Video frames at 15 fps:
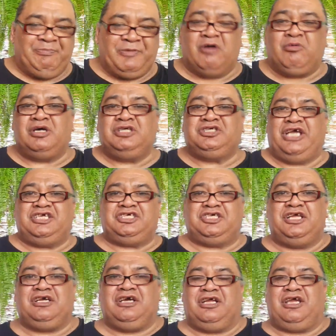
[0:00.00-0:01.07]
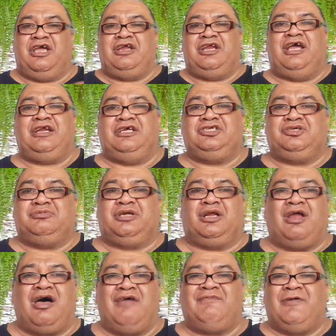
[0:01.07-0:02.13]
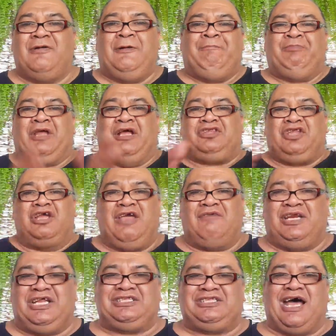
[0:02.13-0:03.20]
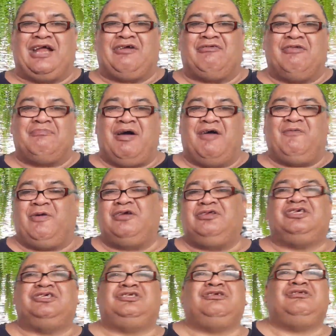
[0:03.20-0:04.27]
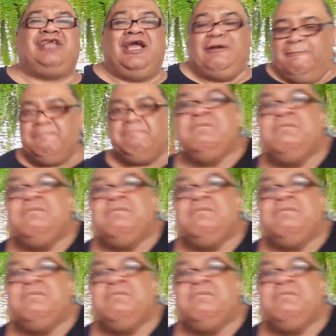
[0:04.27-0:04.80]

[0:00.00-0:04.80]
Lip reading: I was actually going to go down and do it live. I don't have any data on my phone to do that.